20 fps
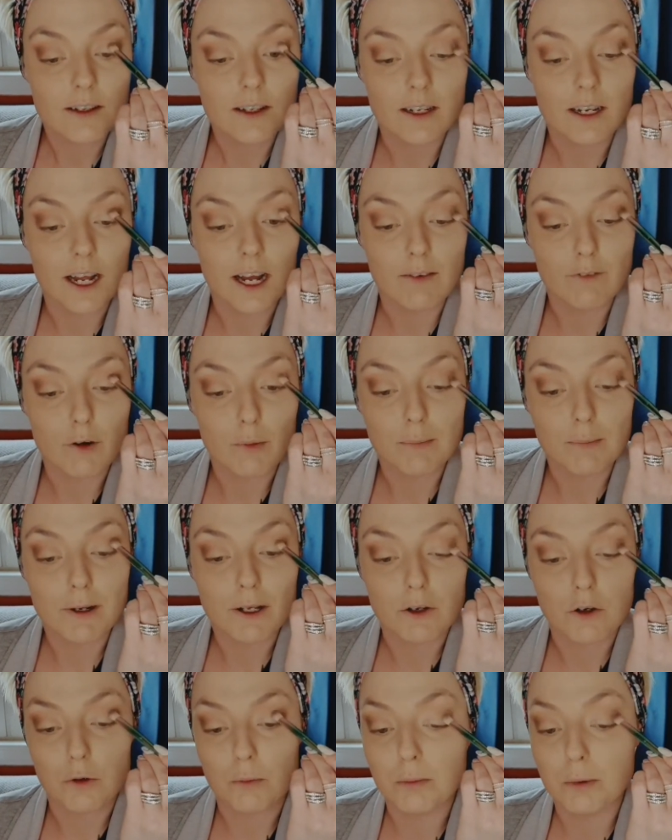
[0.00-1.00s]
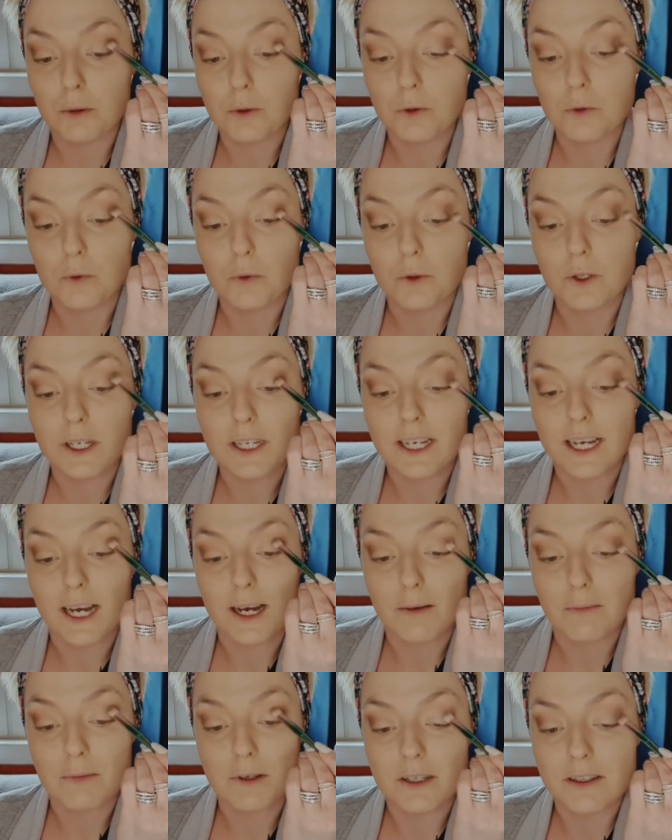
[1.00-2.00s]
And I have a mirror below the
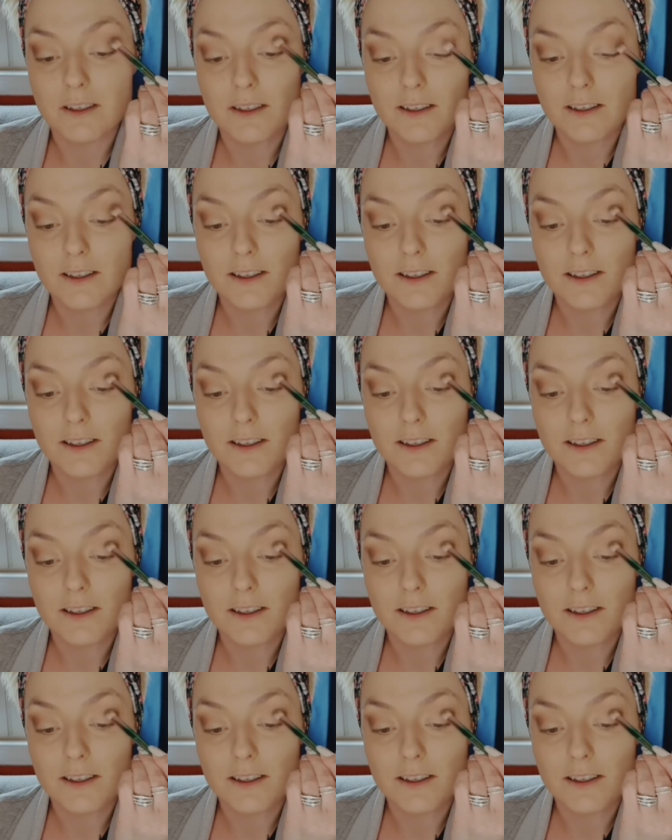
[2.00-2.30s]
camera,